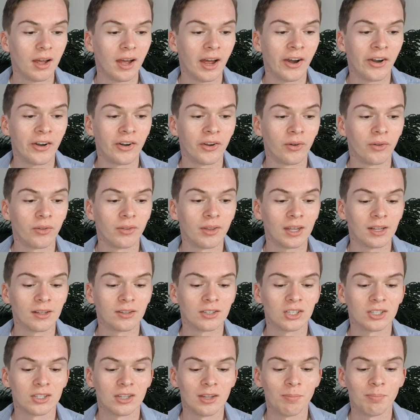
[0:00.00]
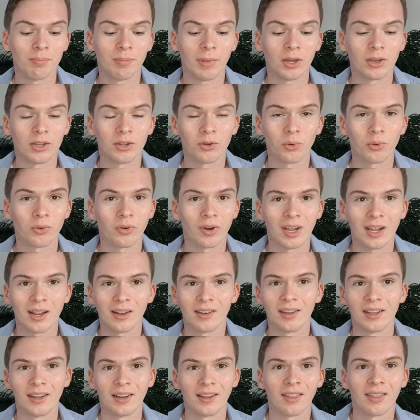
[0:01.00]
I don't know, like just the middle
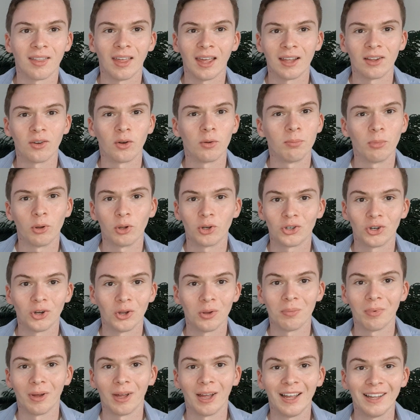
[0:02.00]
grade like thing on BookTube.